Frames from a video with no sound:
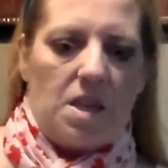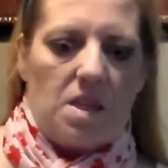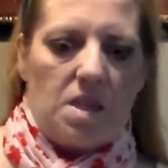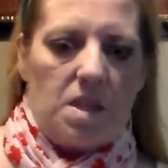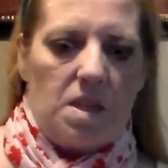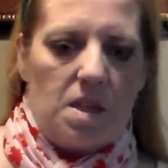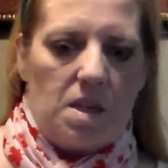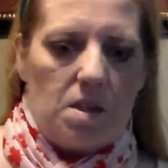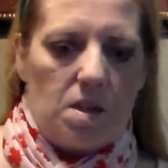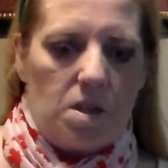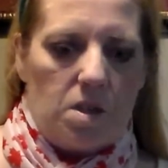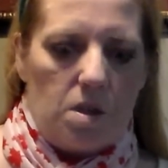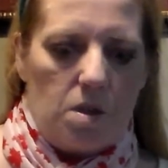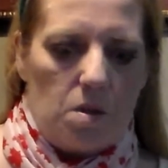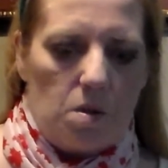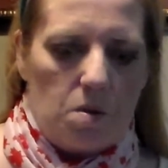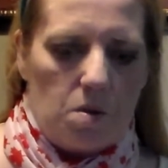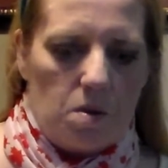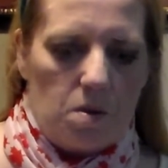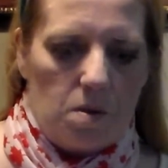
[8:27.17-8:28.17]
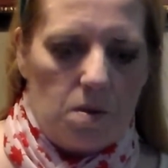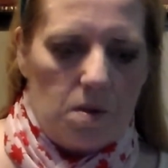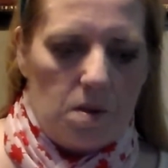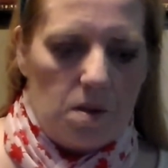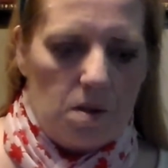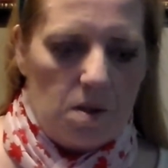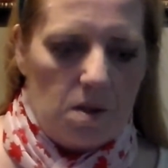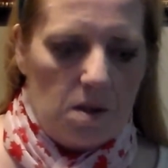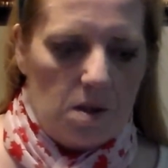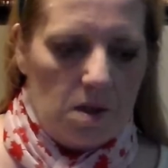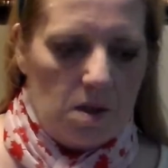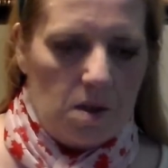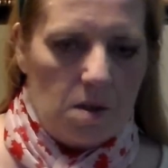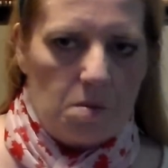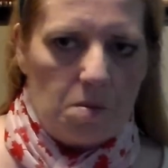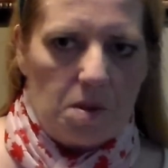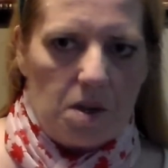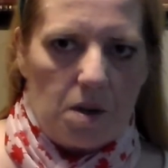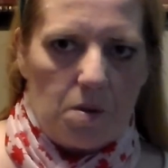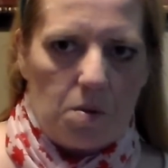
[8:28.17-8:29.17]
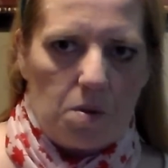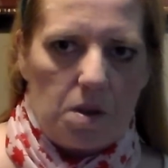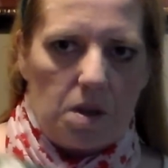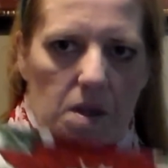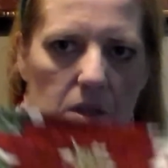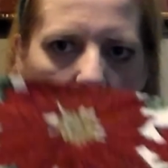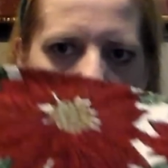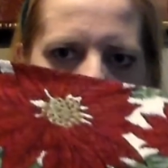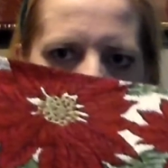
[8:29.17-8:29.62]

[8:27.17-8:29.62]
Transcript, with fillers: think they do. And I really